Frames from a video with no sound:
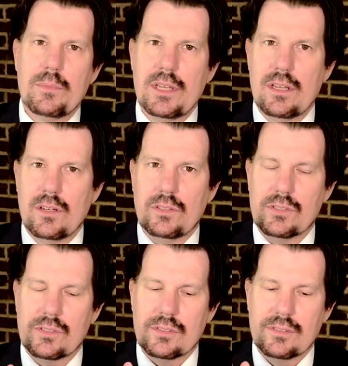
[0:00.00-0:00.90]
men
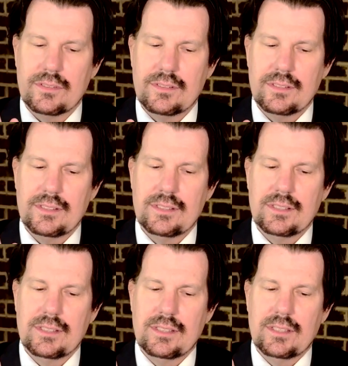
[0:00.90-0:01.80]
noticed.
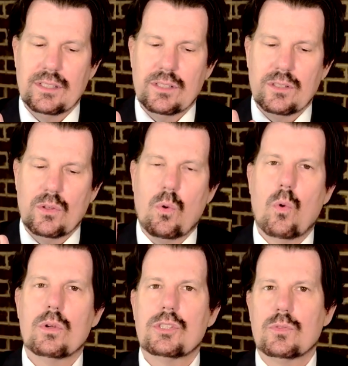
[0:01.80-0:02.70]
The
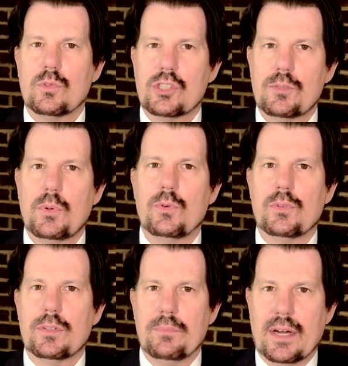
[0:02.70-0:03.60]
horse was
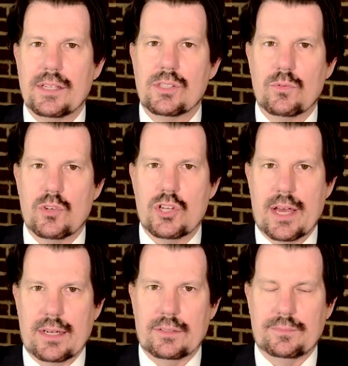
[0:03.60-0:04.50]
spooked by his own
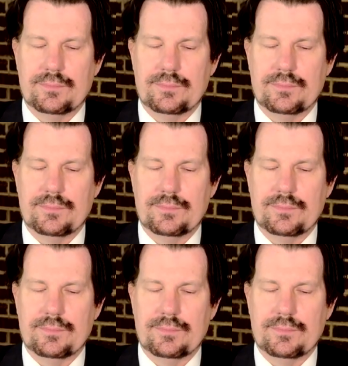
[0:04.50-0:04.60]
shadow.